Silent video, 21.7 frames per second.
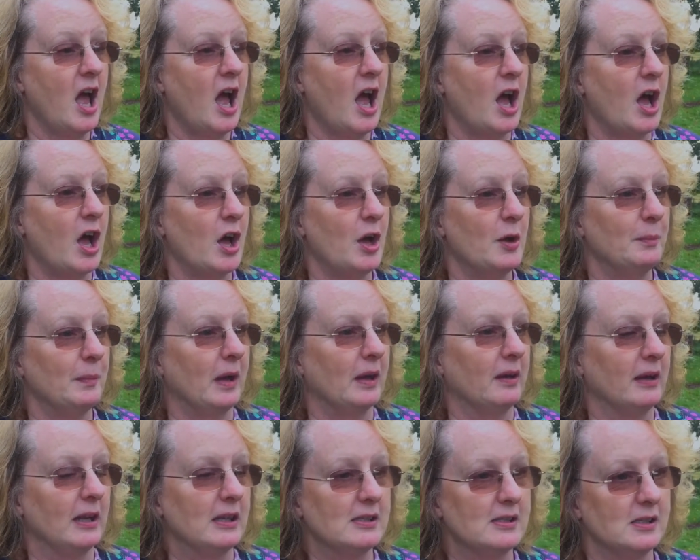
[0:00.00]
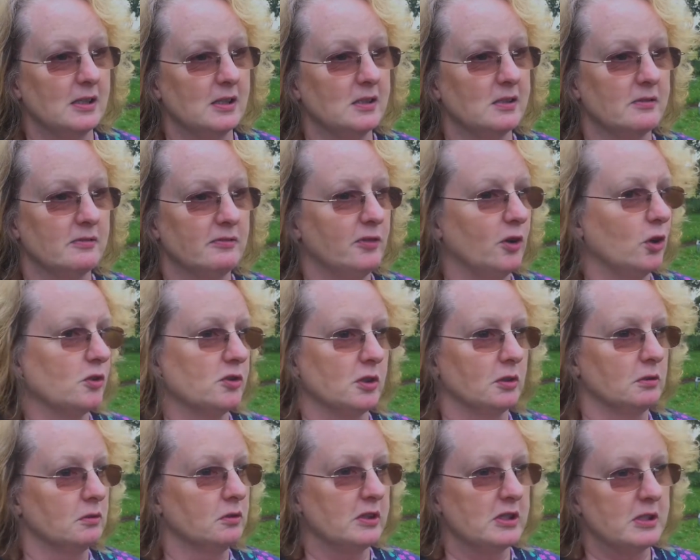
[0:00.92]
unless it falls
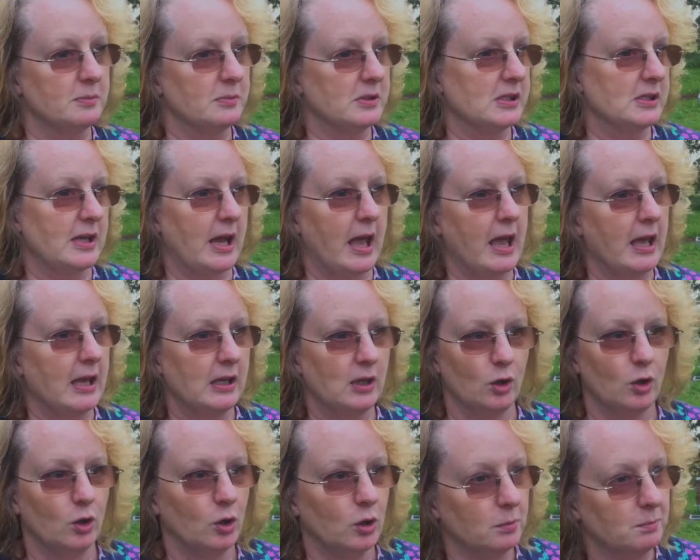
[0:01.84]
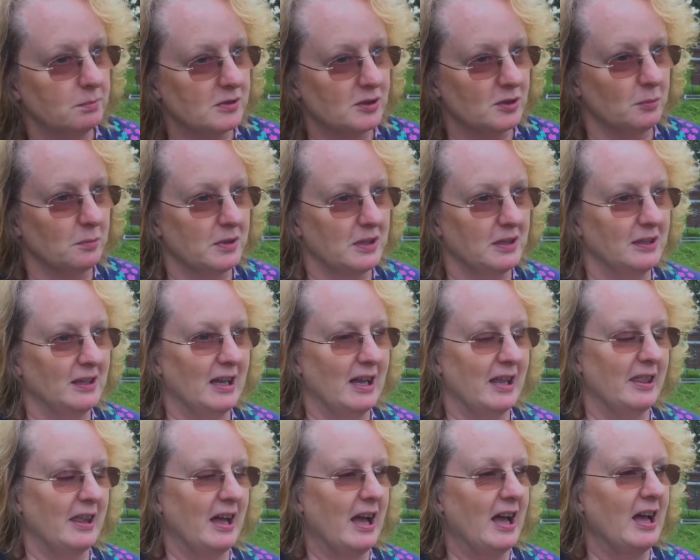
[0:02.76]
on Christmas Day or something
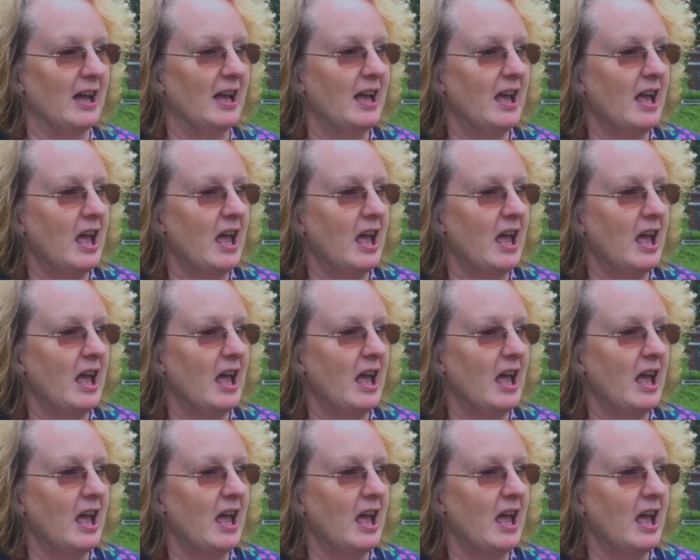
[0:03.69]
like that.